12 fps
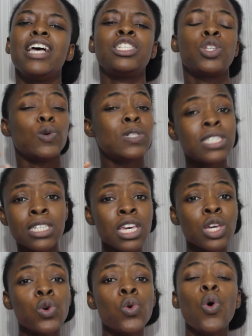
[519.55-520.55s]
So
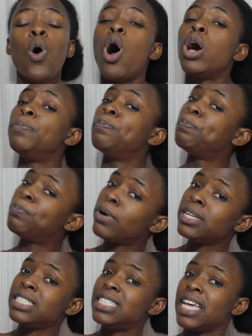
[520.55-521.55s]
see you on
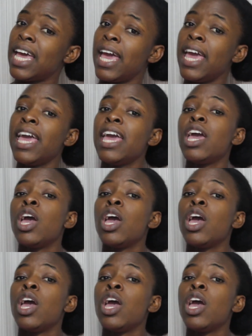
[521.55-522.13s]
Monday,